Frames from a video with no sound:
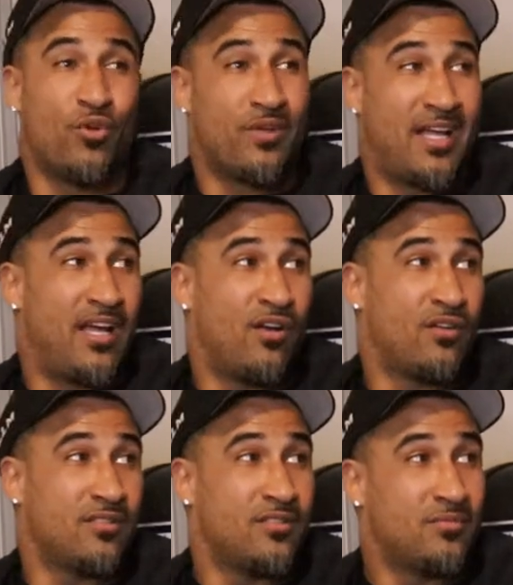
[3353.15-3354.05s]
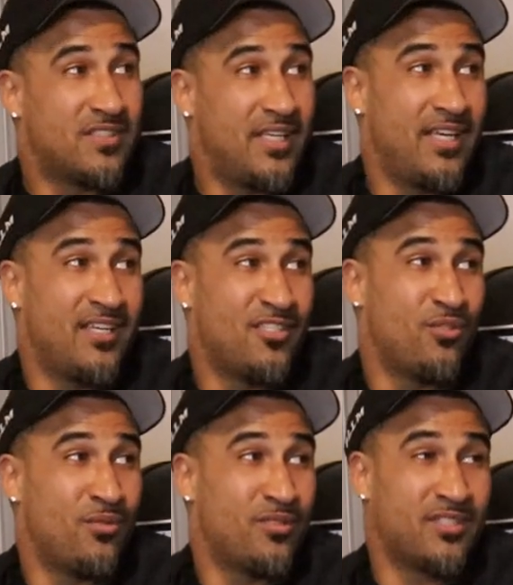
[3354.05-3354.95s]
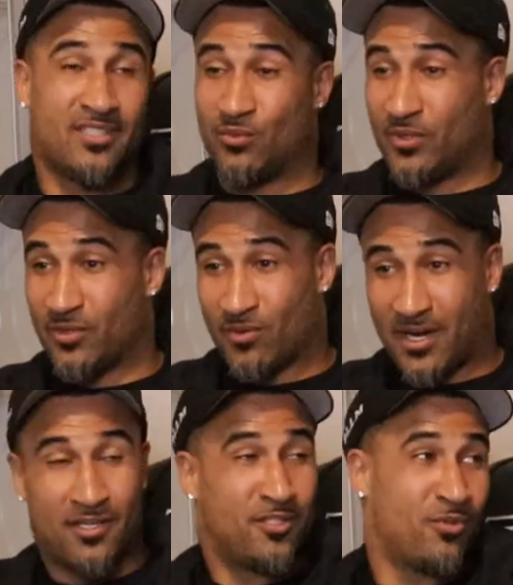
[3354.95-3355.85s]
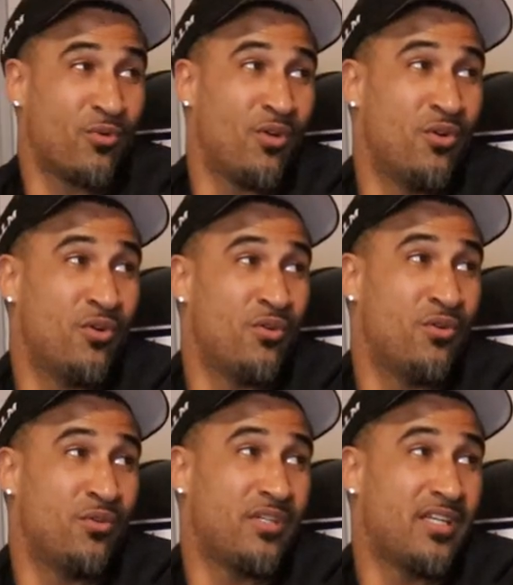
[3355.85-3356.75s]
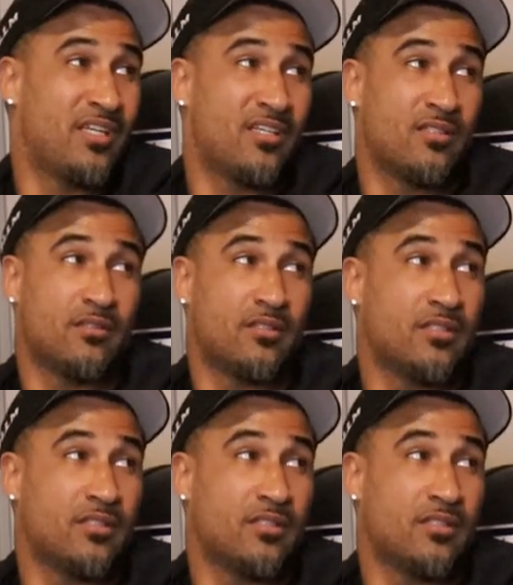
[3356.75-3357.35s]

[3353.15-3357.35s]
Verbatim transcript: Bro, now them same dudes could have went right up the road, killed,